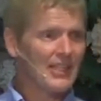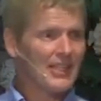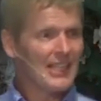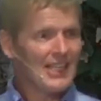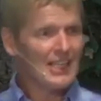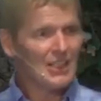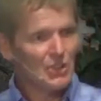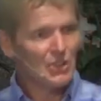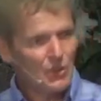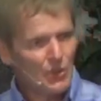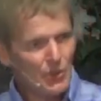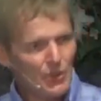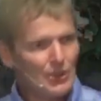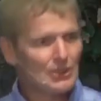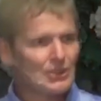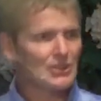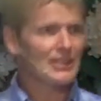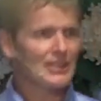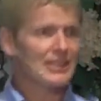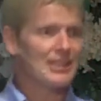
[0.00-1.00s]

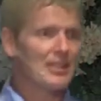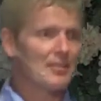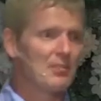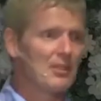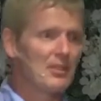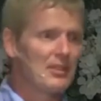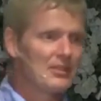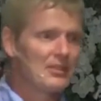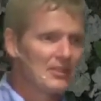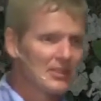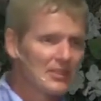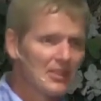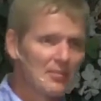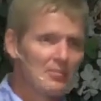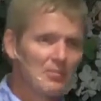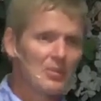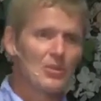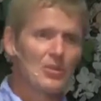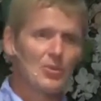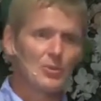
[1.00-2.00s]
encouraging them to come
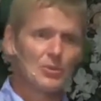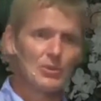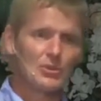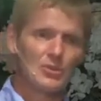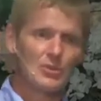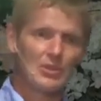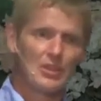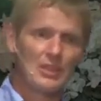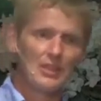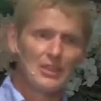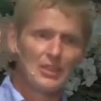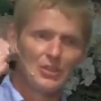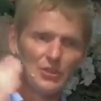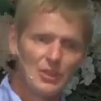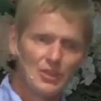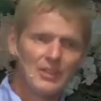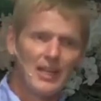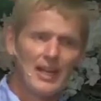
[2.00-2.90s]
closer to God.